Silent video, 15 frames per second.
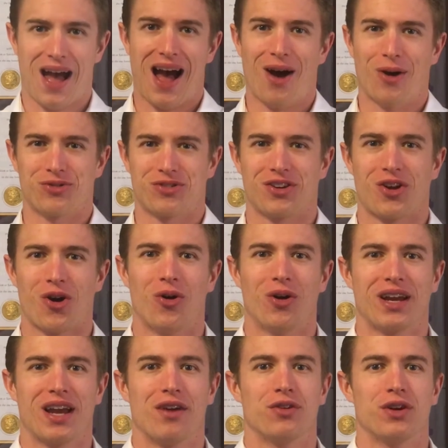How's it
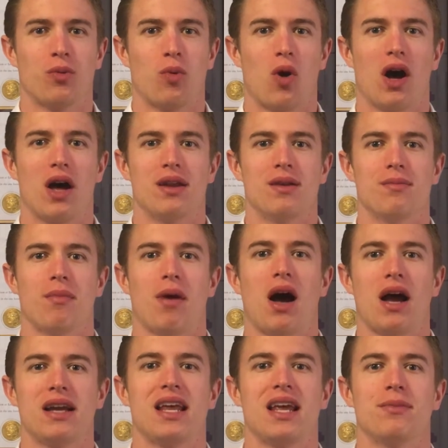going, everyone?
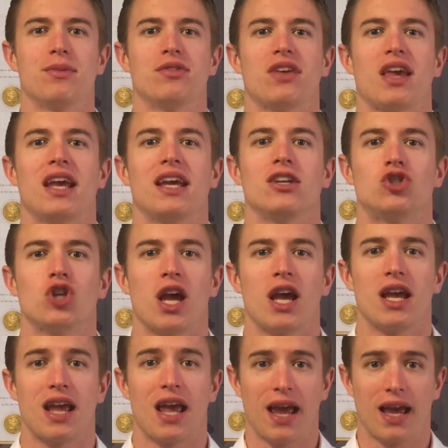My name is
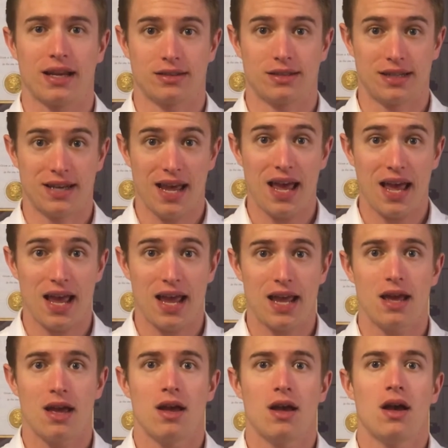AJ, and
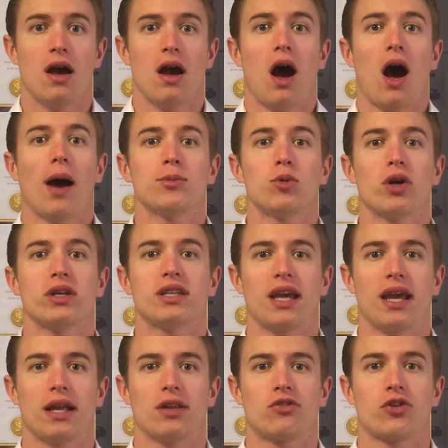today I'm going to
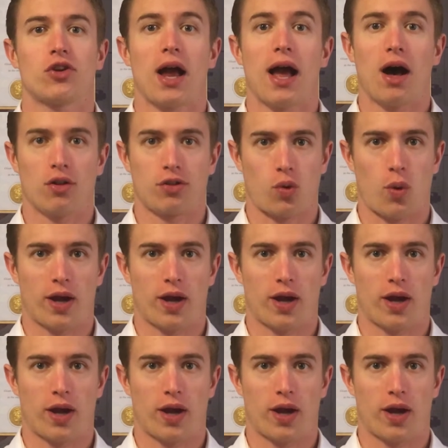answer a health